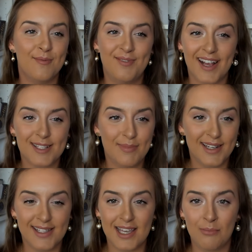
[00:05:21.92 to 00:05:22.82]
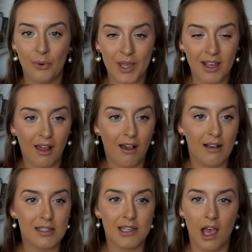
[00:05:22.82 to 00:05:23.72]
flexibility, point
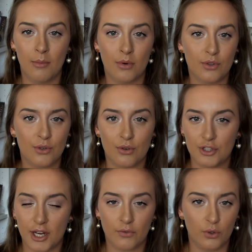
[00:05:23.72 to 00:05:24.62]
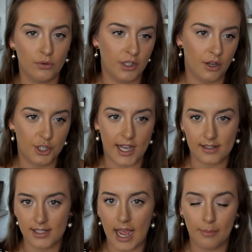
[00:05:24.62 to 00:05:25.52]
class, your general, you know,
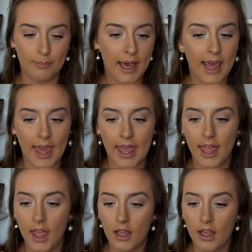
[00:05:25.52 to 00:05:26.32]
jazz, tap, ballet,